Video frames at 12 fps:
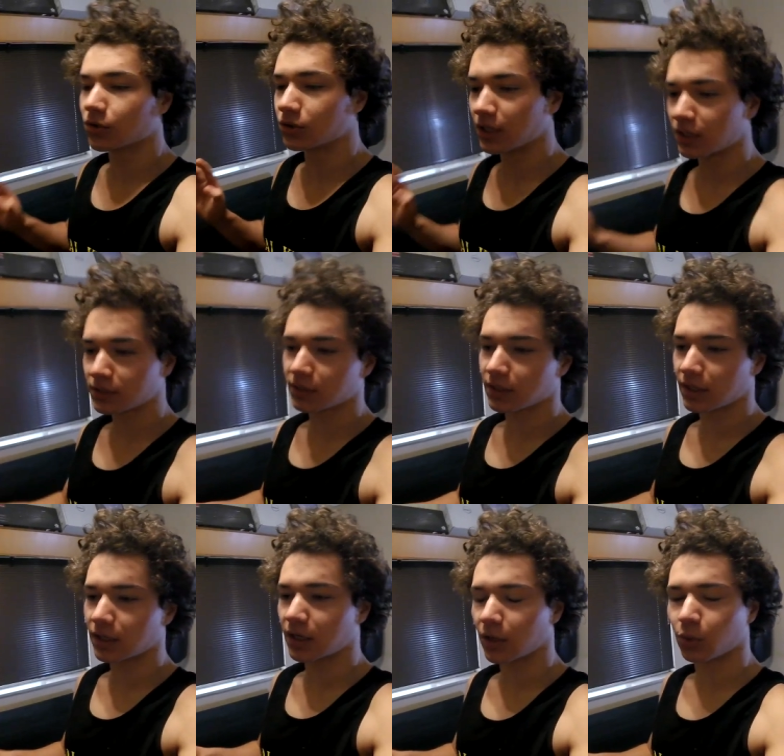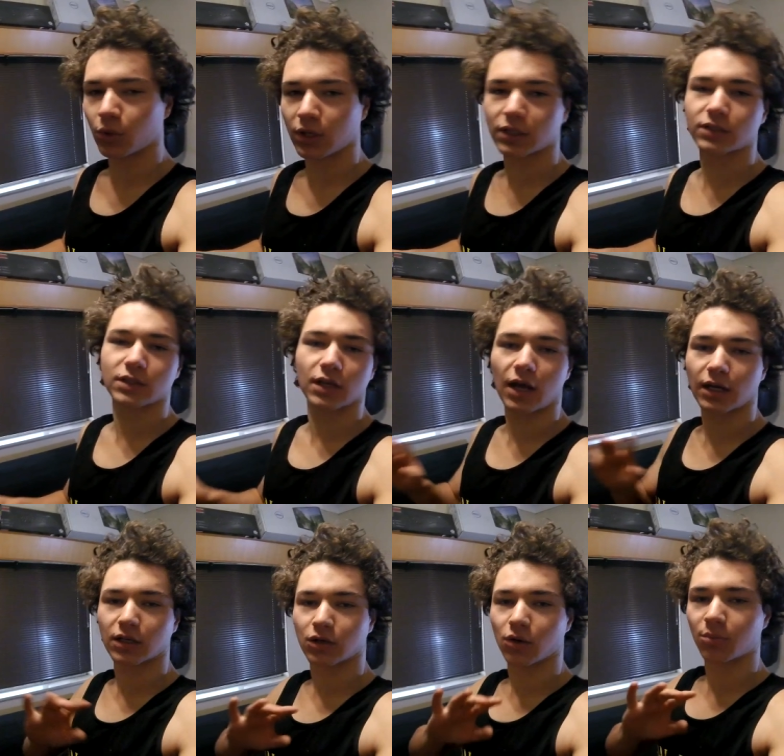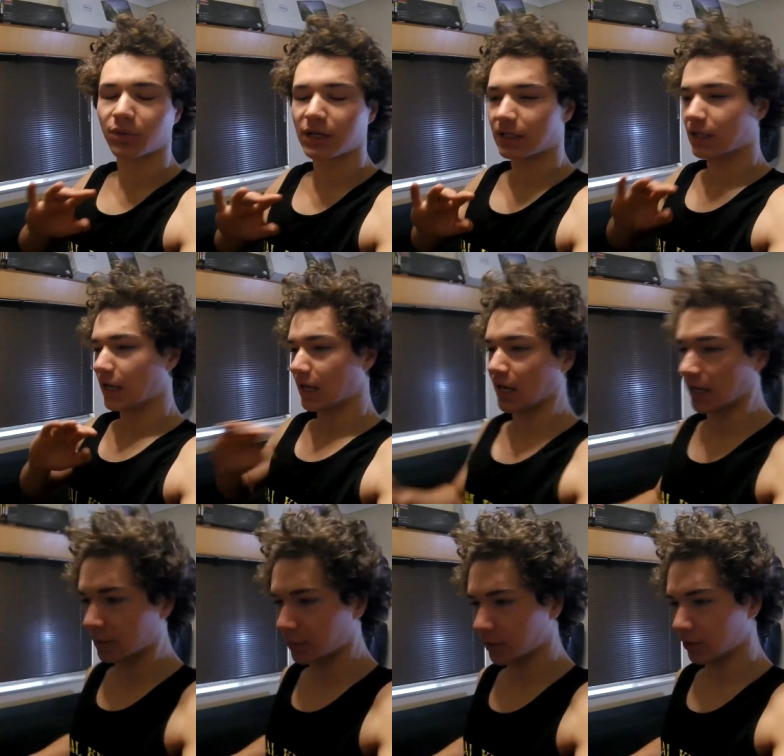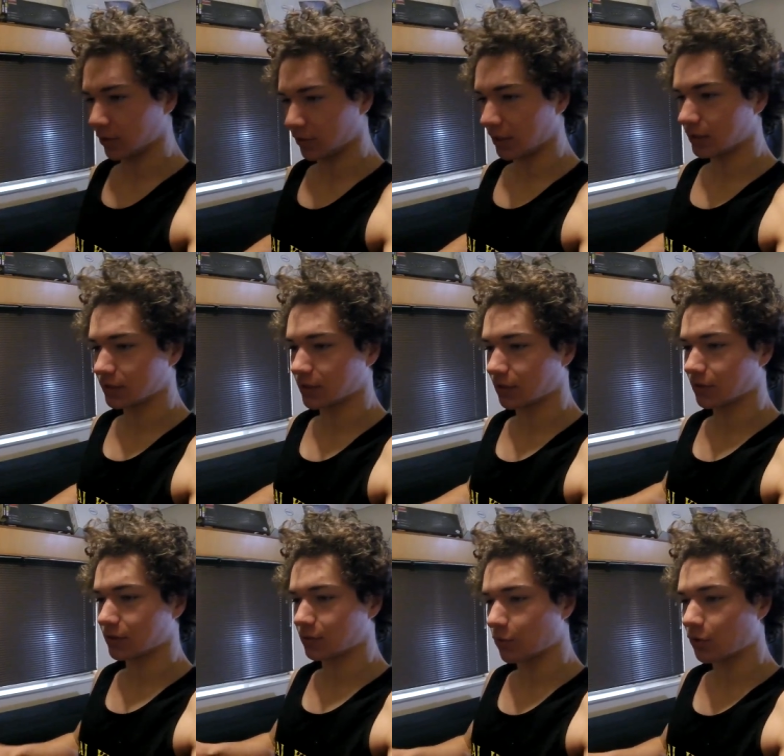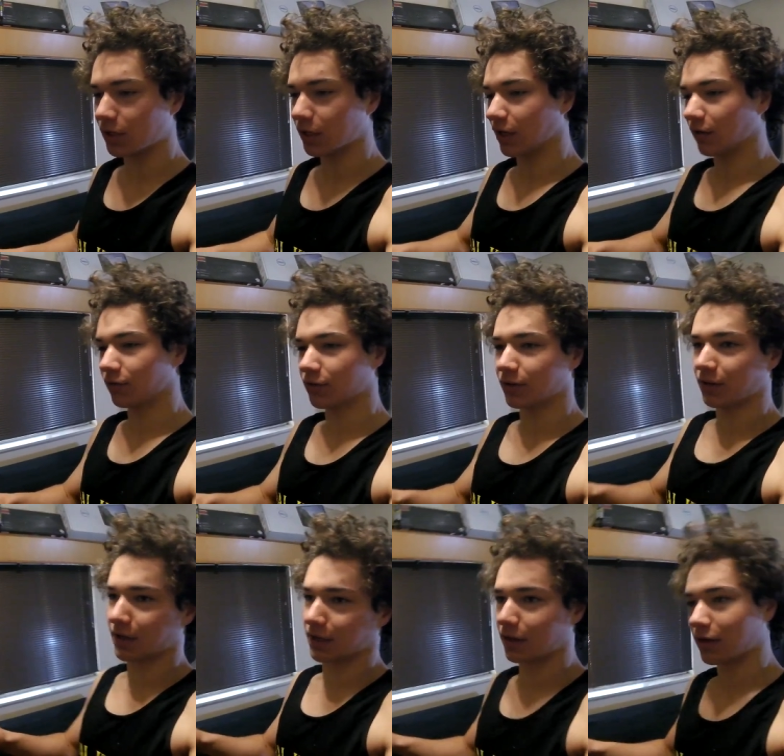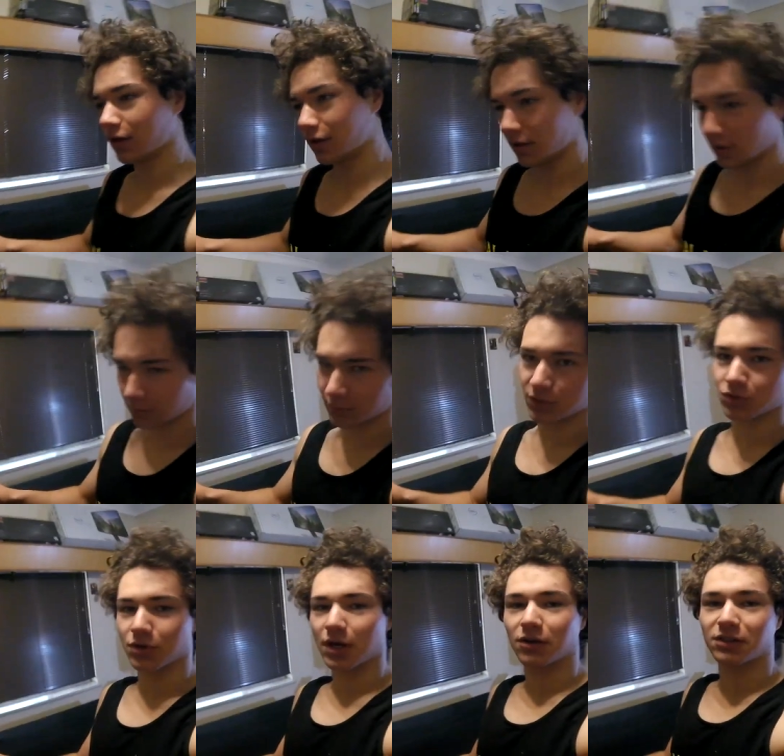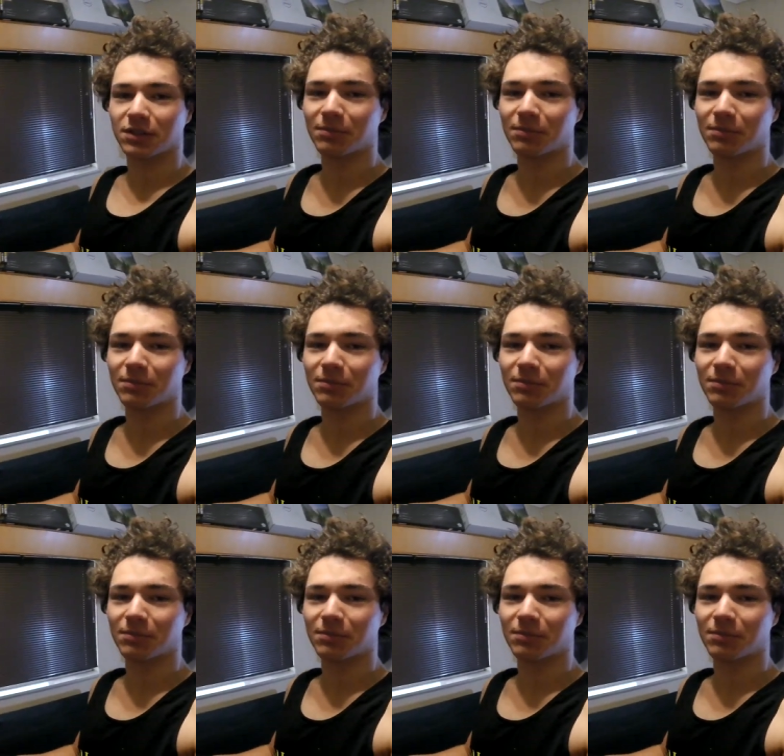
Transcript: yesterday I worked like a complete animal, alright? So this morning I feel like but drowsy,